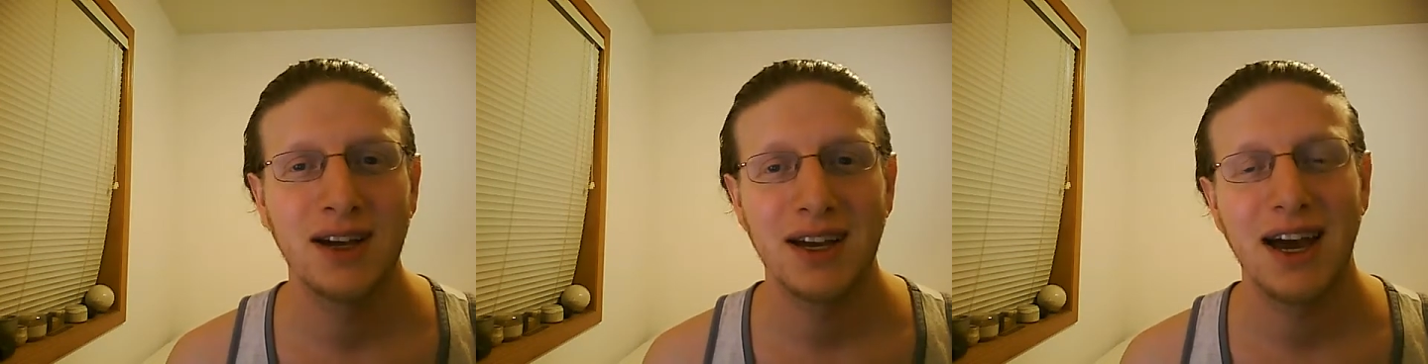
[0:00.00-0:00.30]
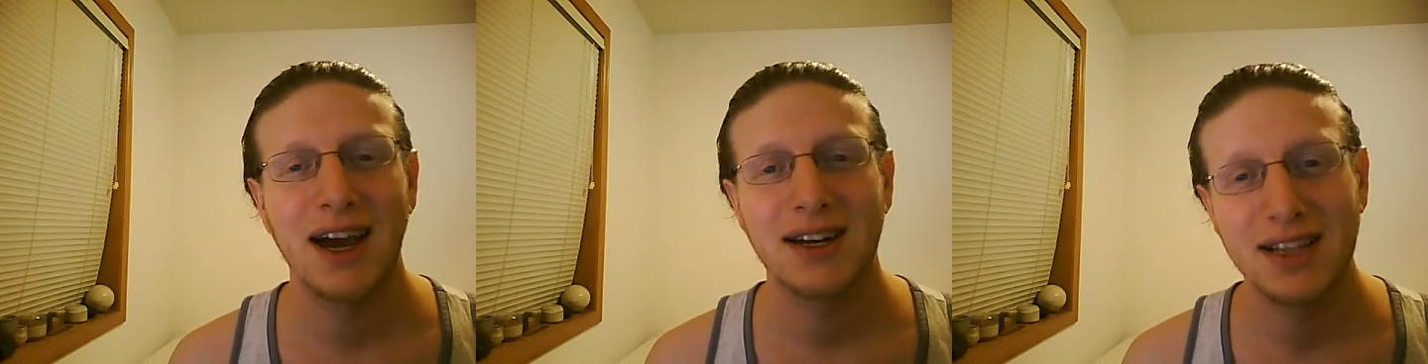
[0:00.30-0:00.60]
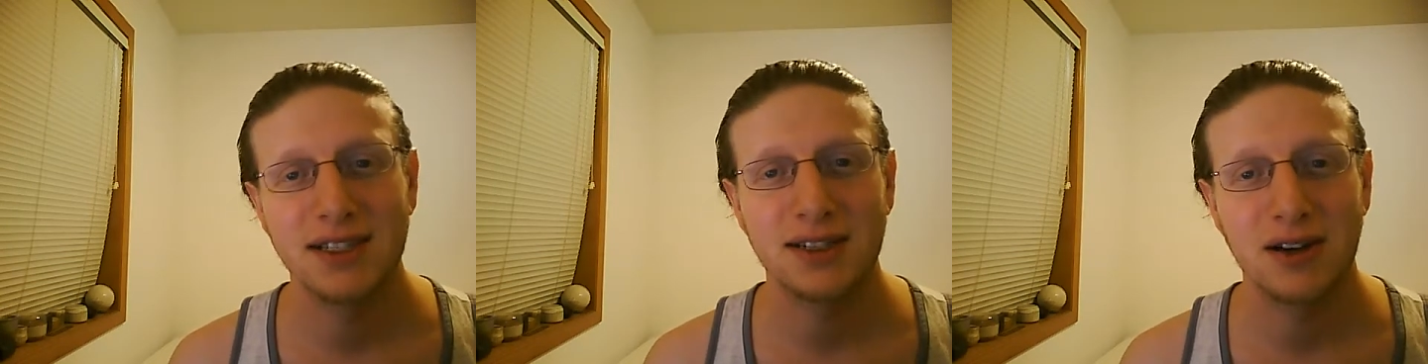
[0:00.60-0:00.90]
out of
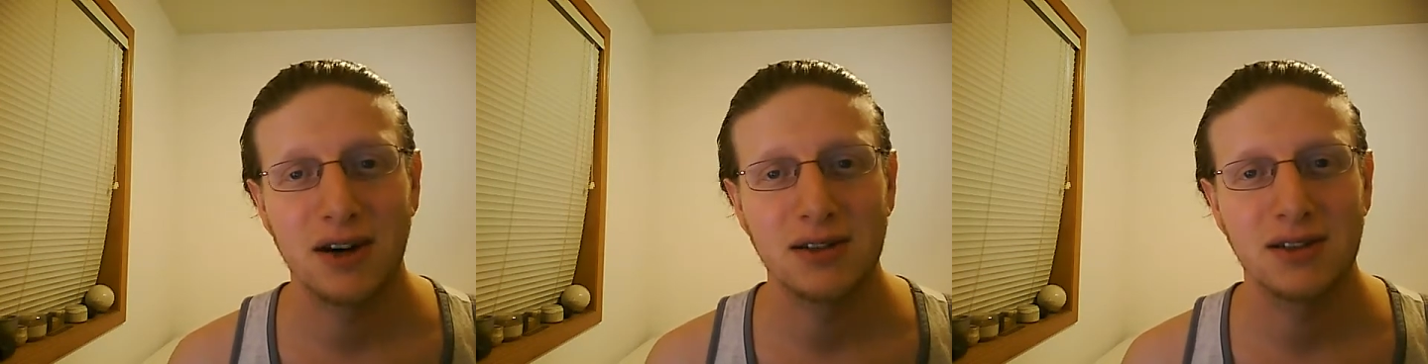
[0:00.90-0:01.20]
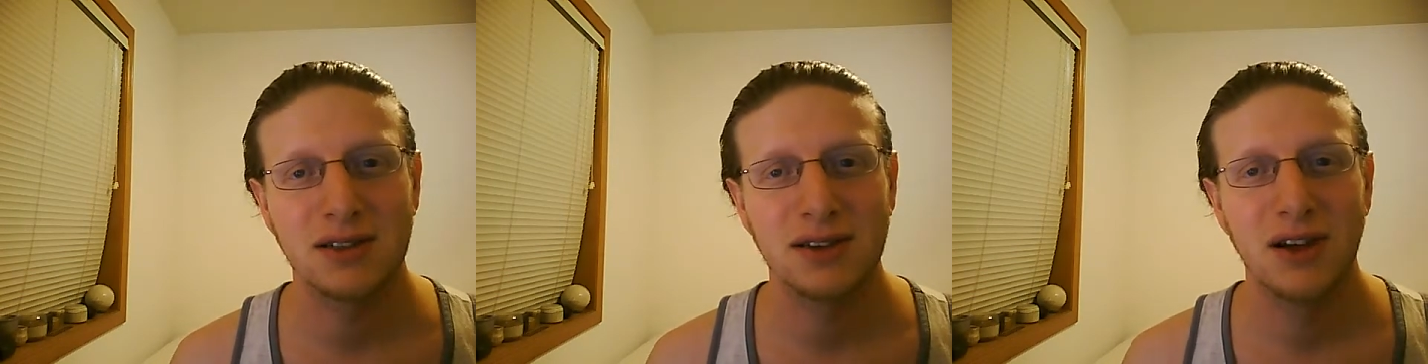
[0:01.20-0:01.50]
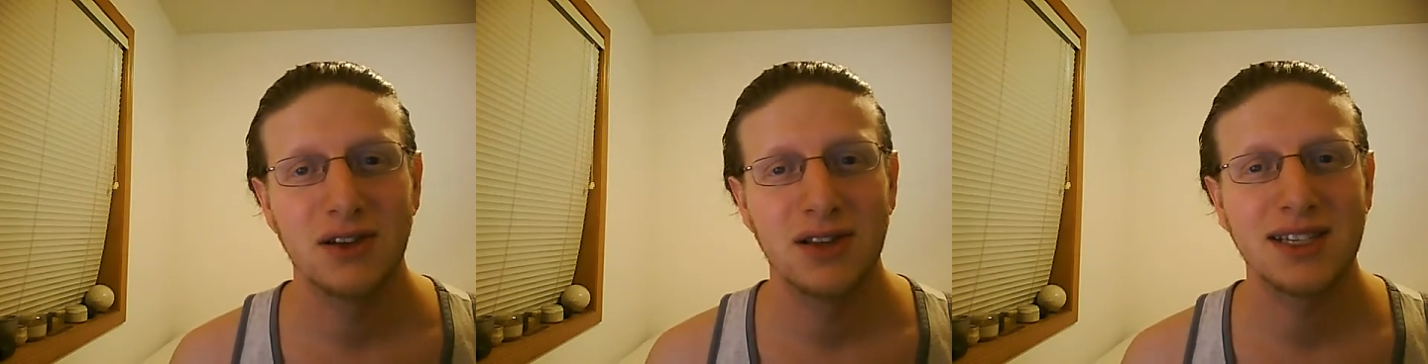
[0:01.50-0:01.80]
10 stars.
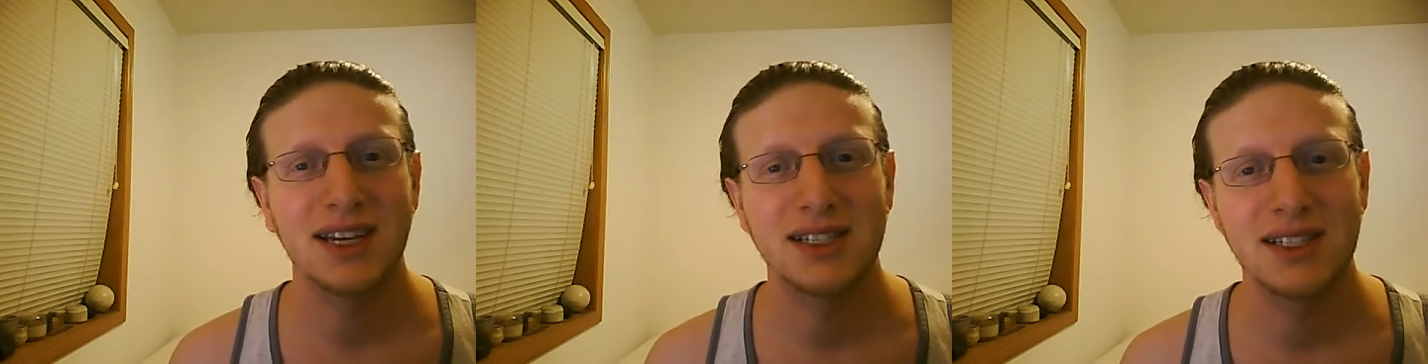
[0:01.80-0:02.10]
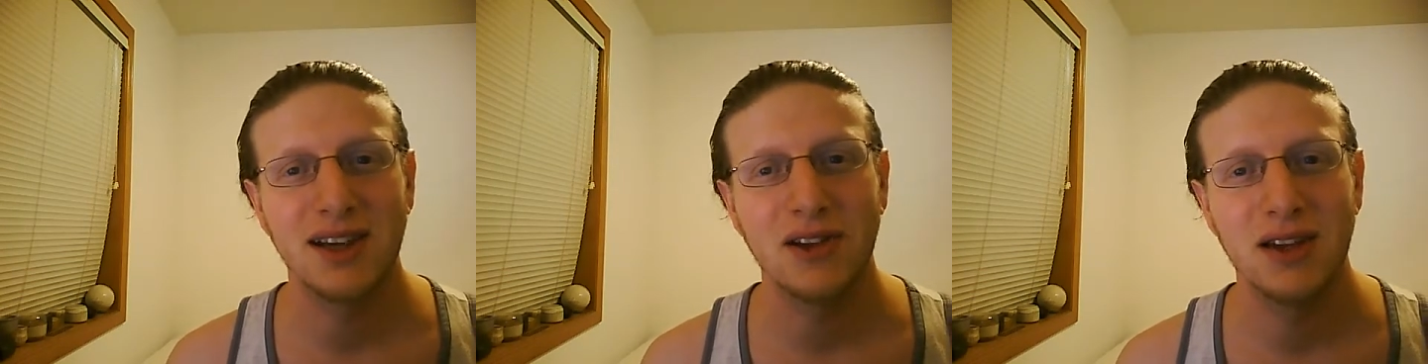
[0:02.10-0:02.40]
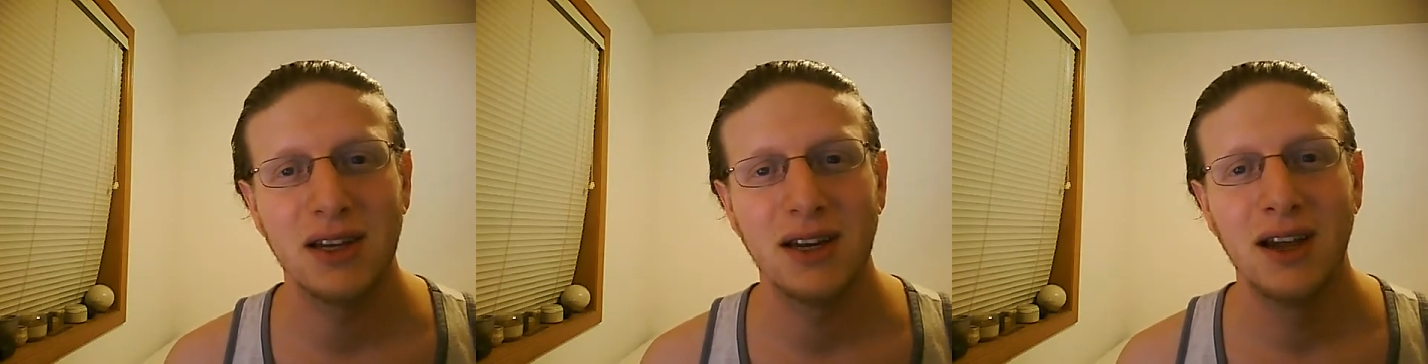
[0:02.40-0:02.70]
That's like a
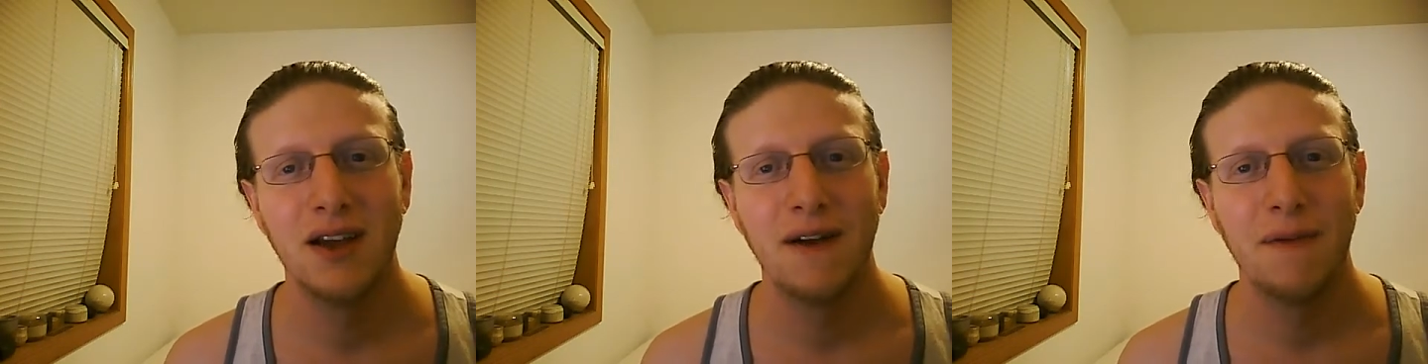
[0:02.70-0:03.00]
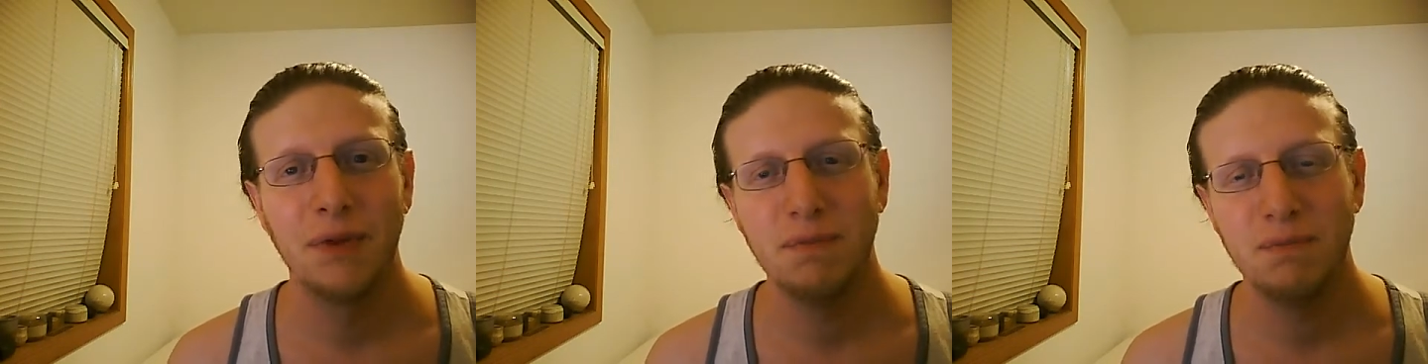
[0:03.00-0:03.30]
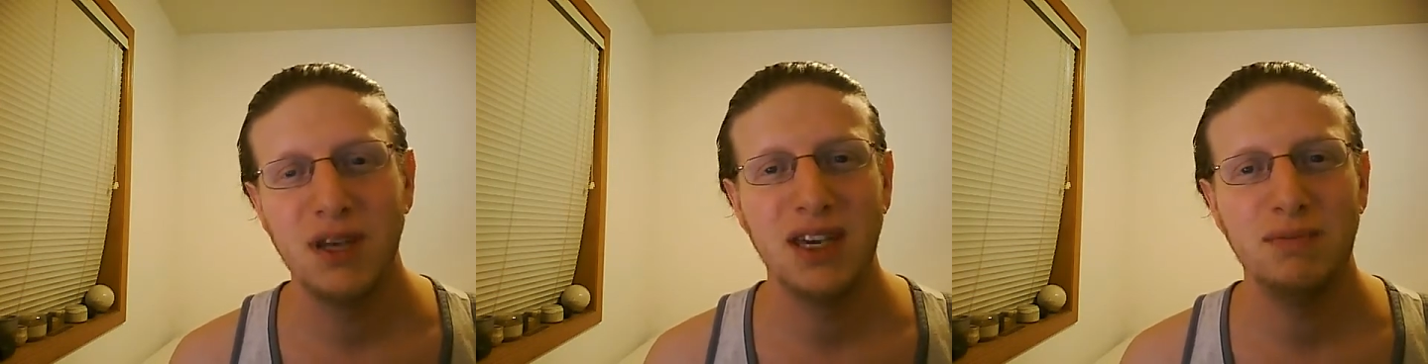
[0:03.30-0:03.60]
solid
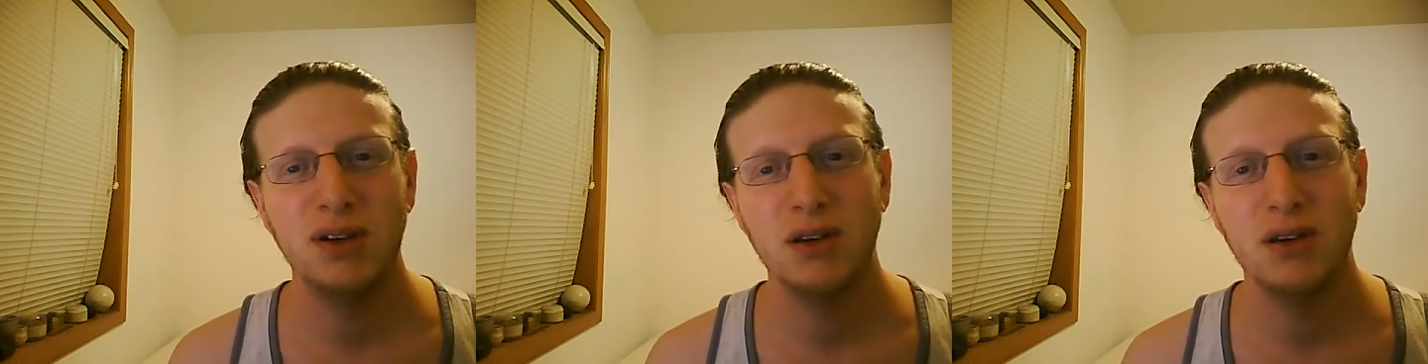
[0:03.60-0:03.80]
B, B, you